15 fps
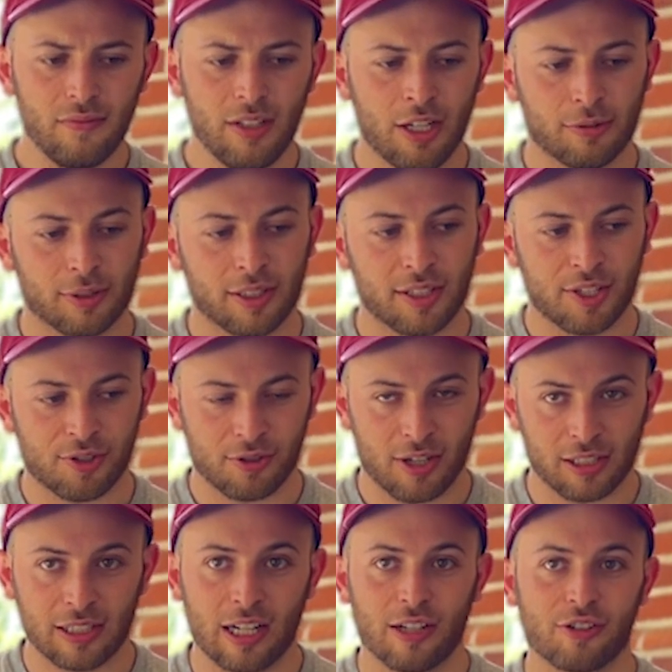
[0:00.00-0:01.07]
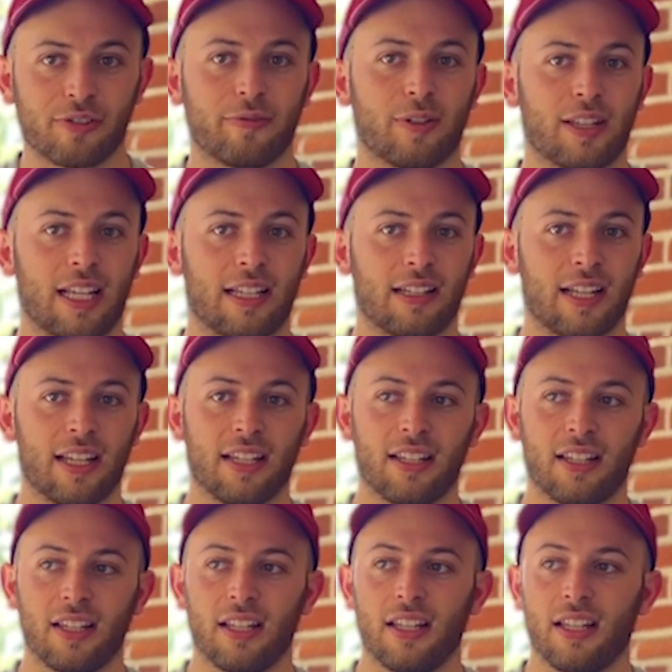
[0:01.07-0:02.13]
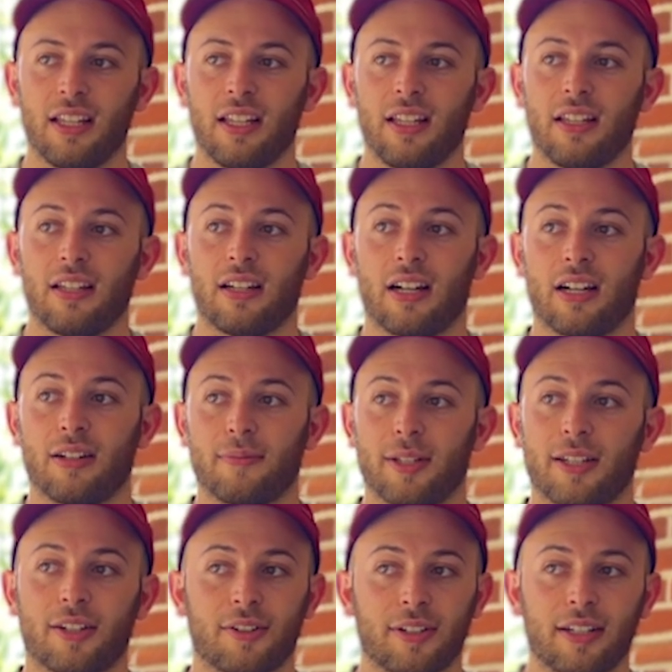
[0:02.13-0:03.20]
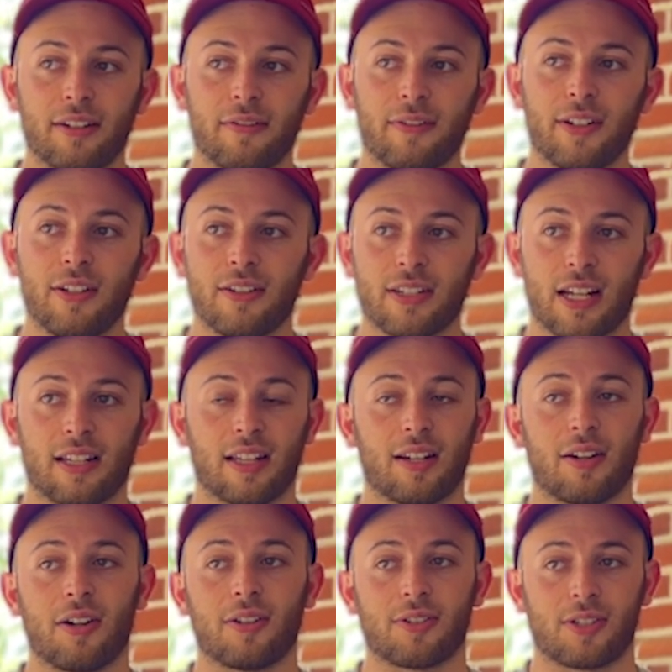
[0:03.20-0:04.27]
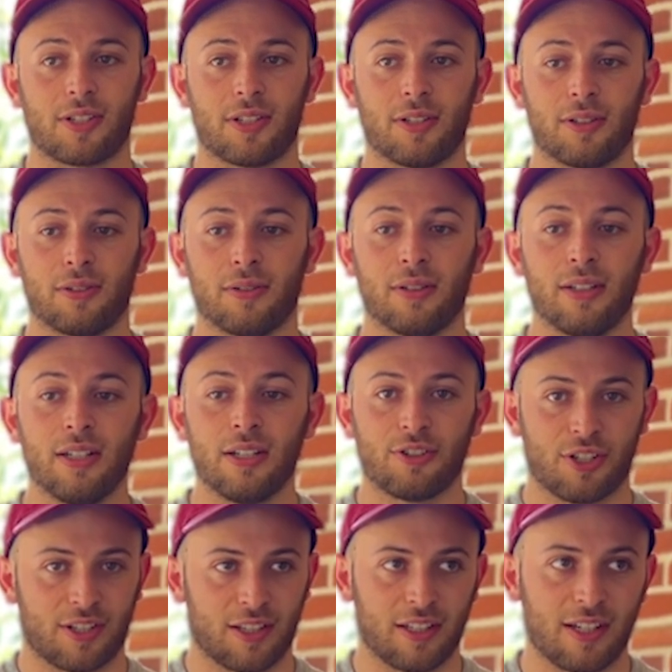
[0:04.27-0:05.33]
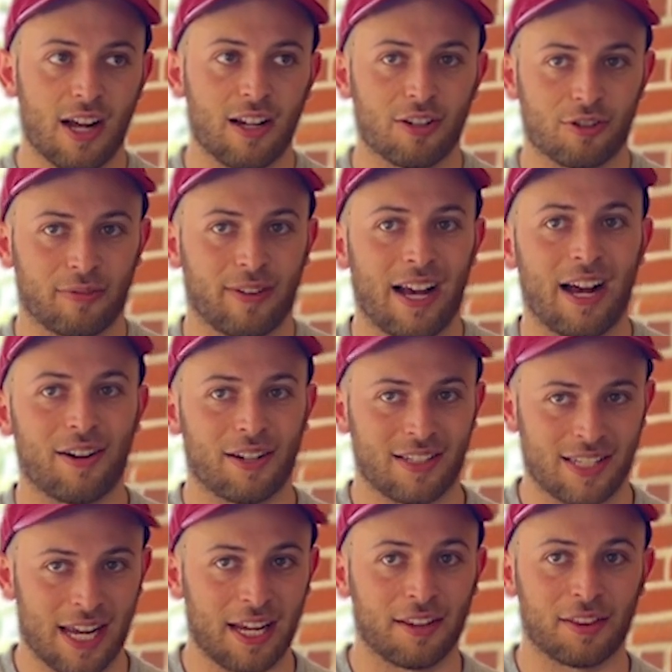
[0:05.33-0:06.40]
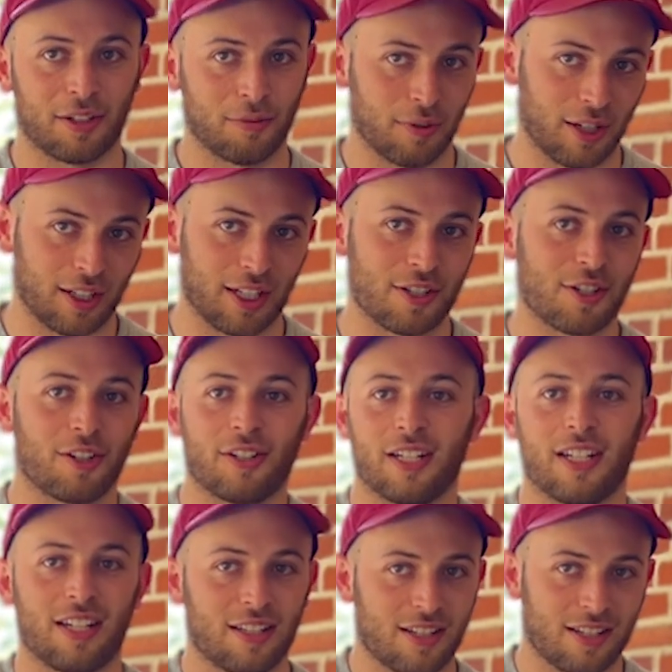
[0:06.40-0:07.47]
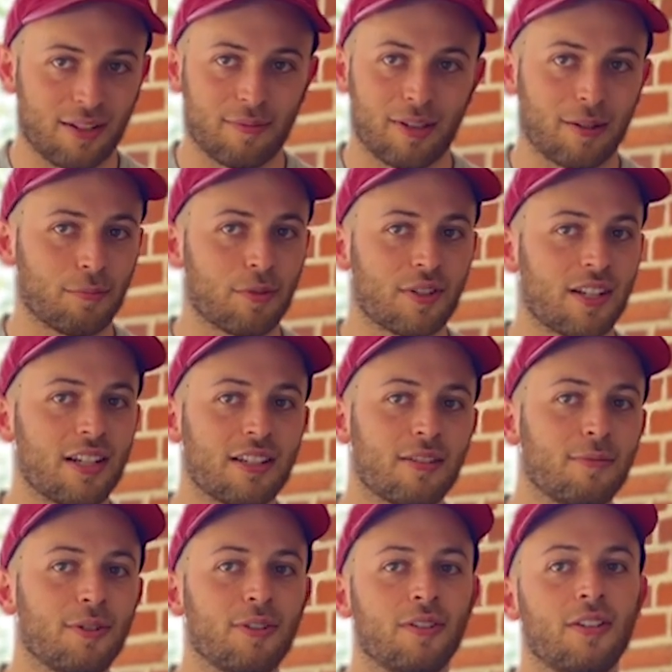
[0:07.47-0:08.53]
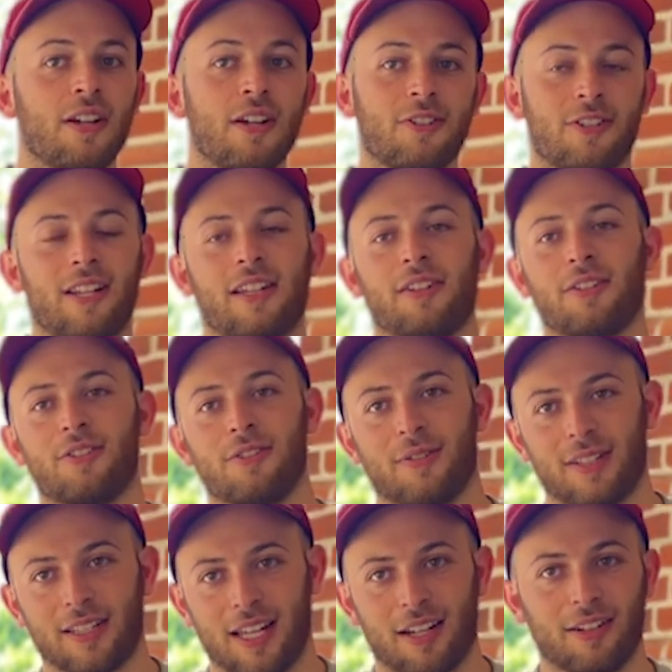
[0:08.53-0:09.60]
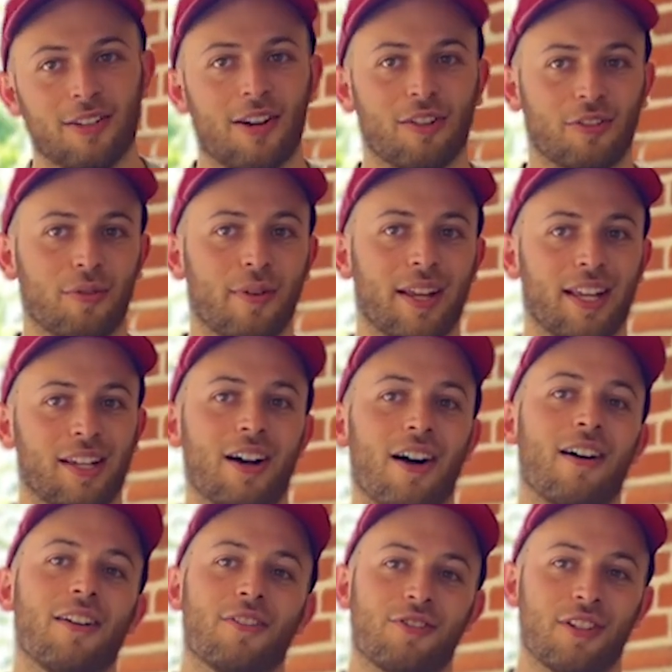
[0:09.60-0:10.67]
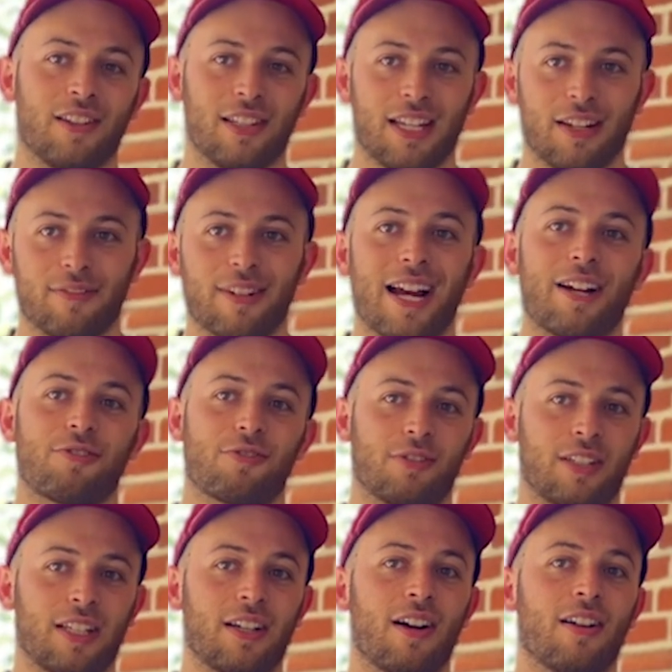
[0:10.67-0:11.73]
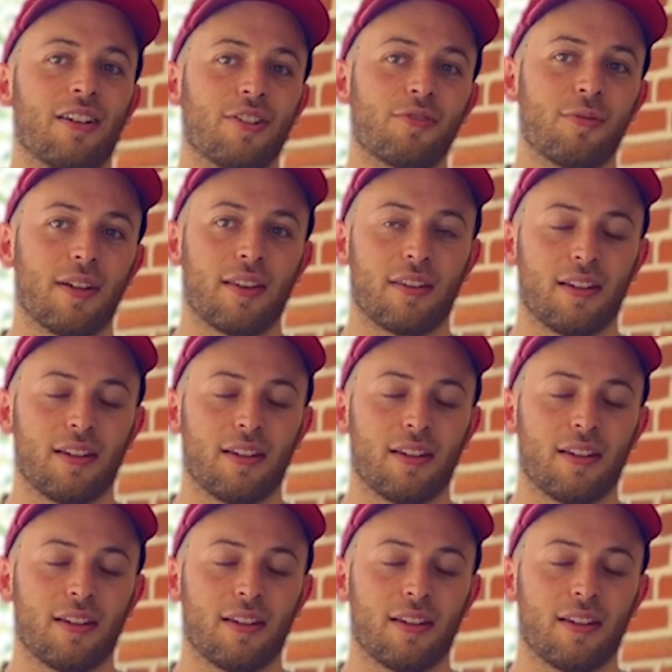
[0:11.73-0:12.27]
really strong knowledge of what they like in the creative field, and then also just the knowledge of how to take their work and turn it into something presentable, so that they're doing that along the way in college and leave naturally college with